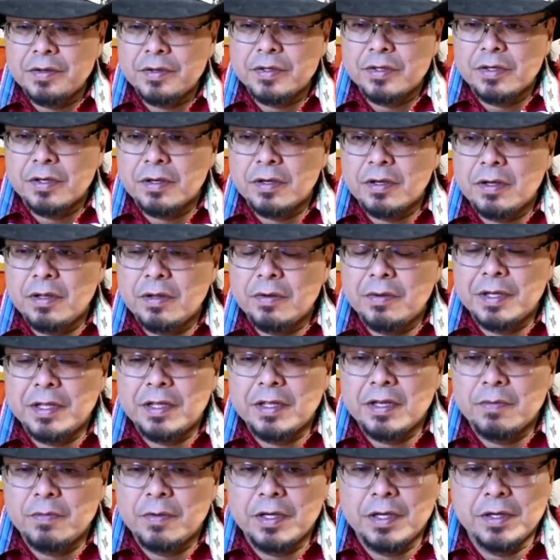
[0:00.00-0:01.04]
circle with
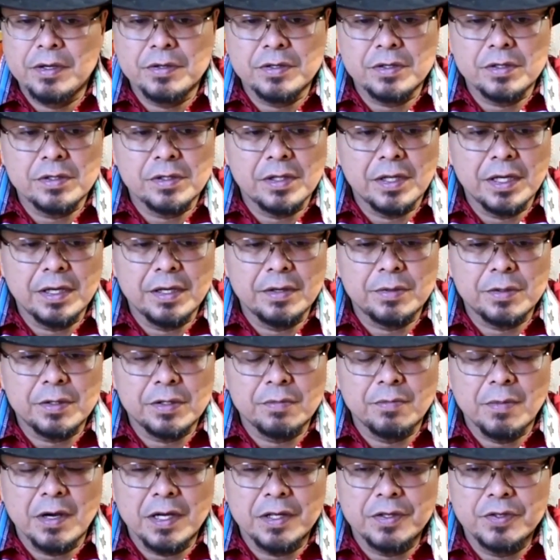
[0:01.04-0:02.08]
them, we usually
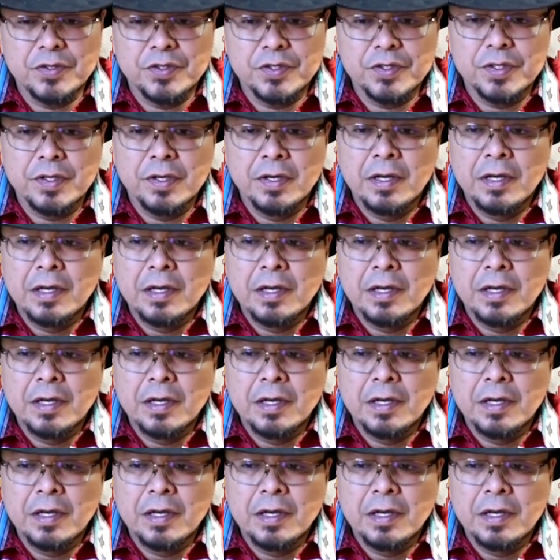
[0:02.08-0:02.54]
smudge